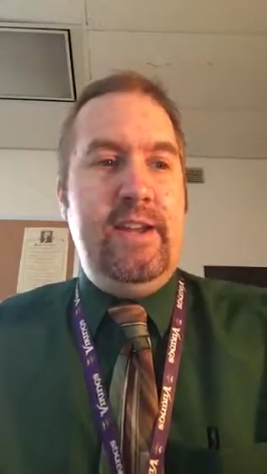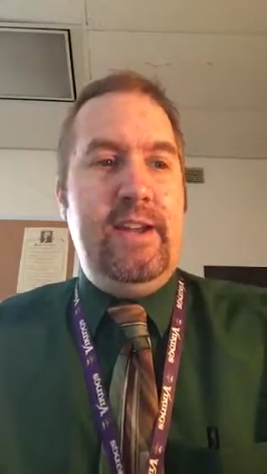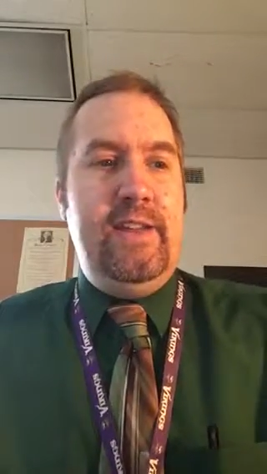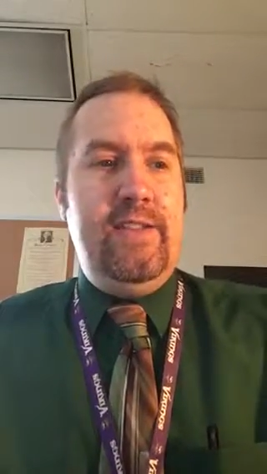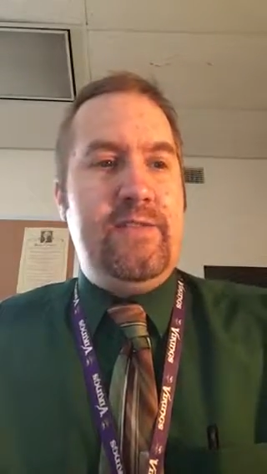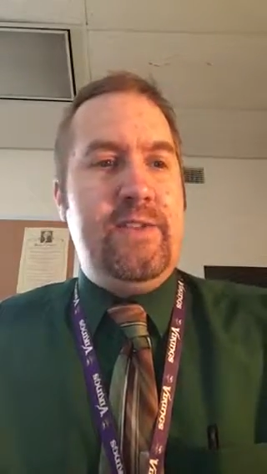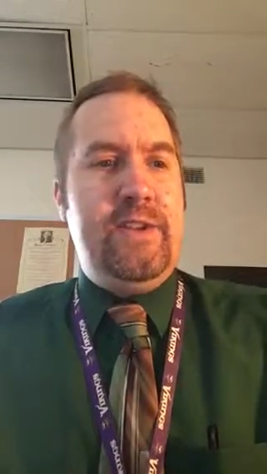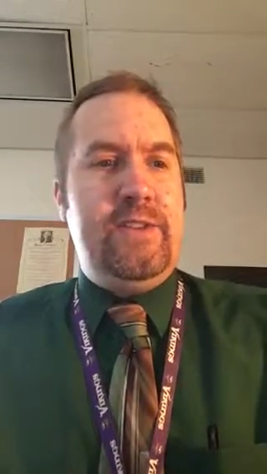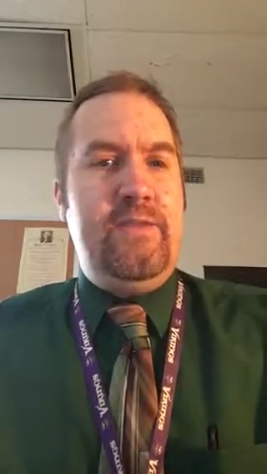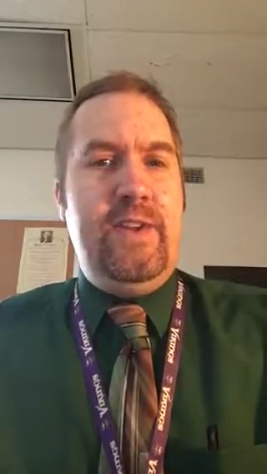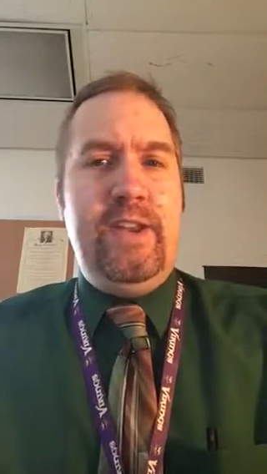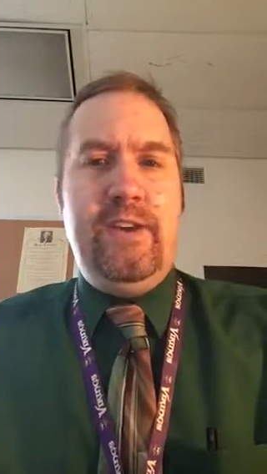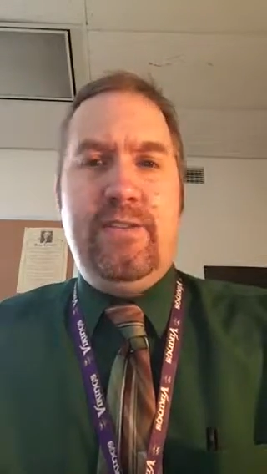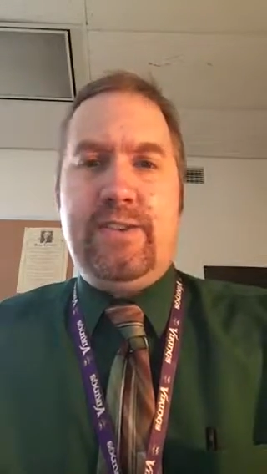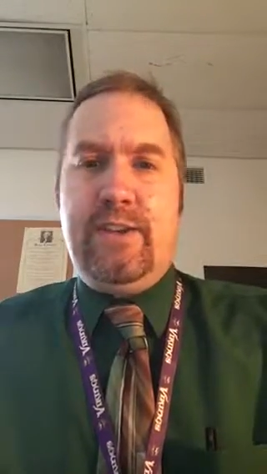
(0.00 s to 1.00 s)
And the first
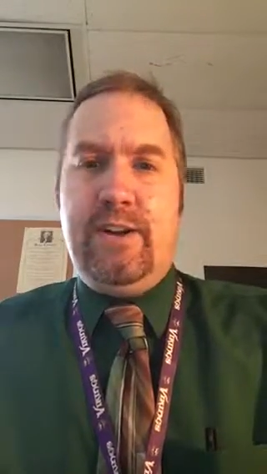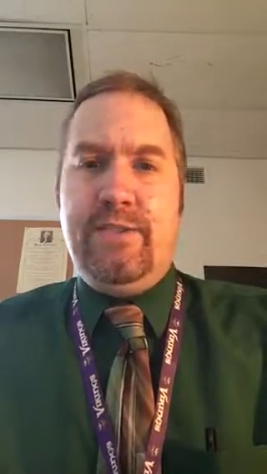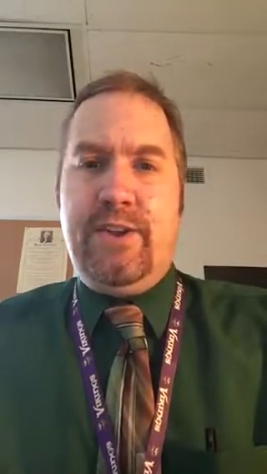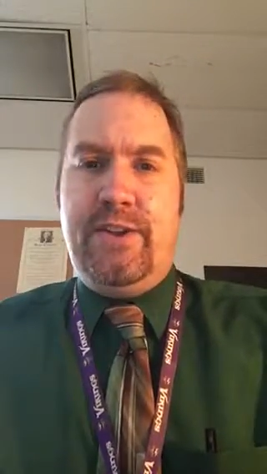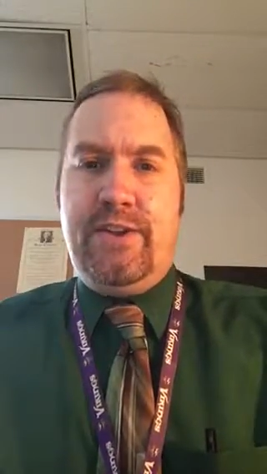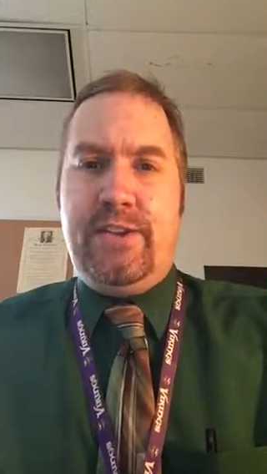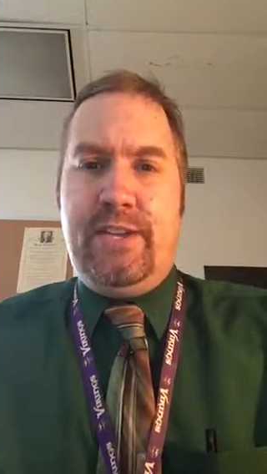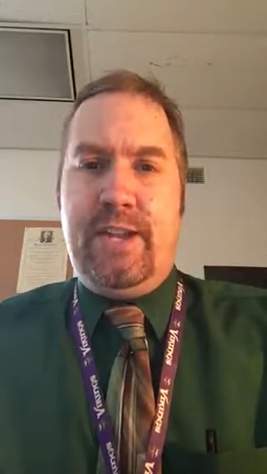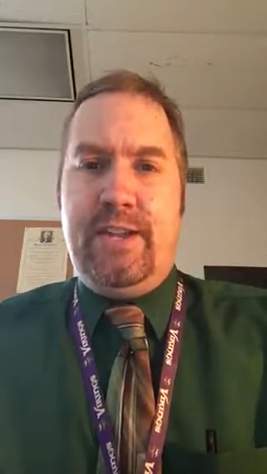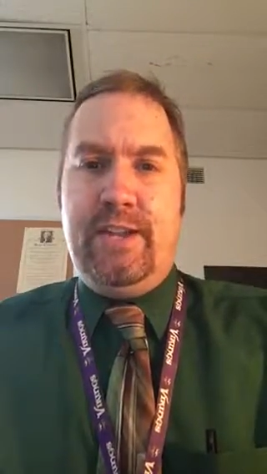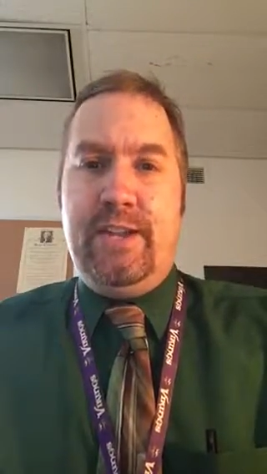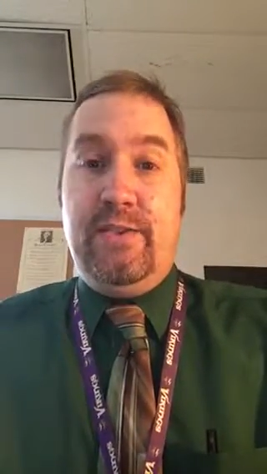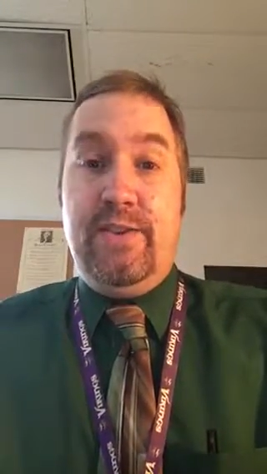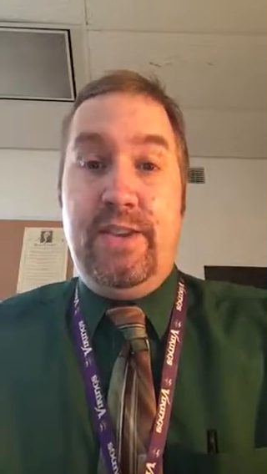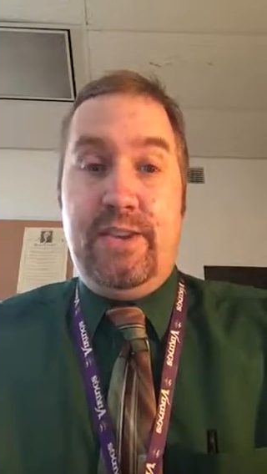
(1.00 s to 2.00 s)
video is called
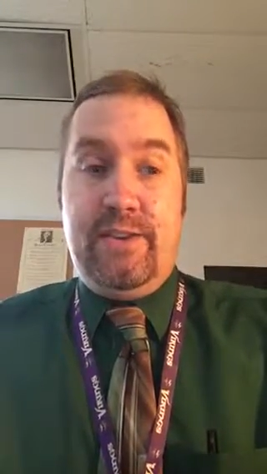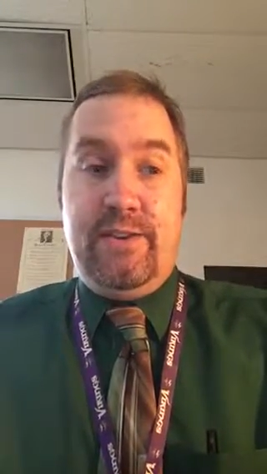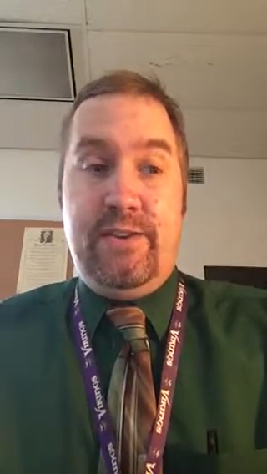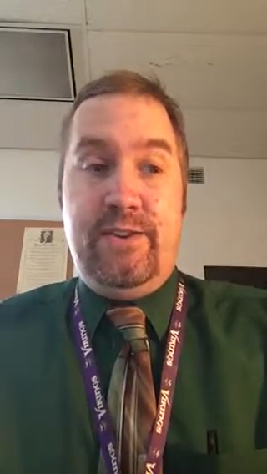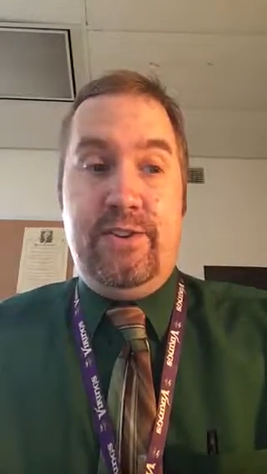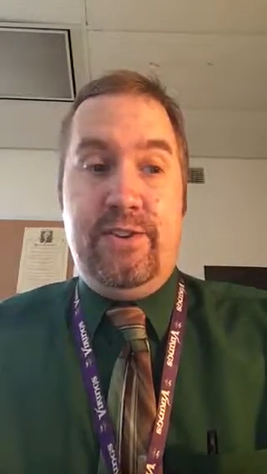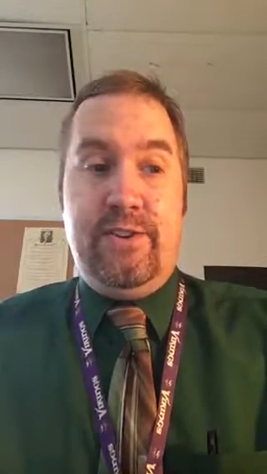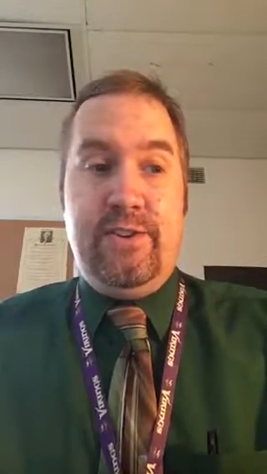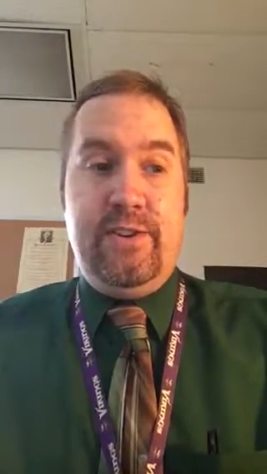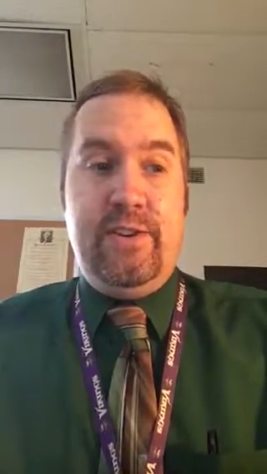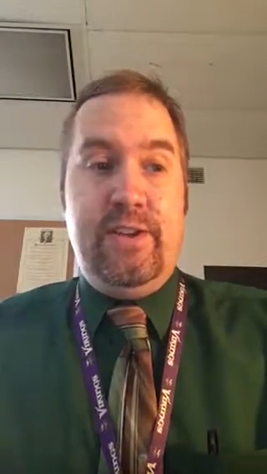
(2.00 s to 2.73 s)
Understanding Research,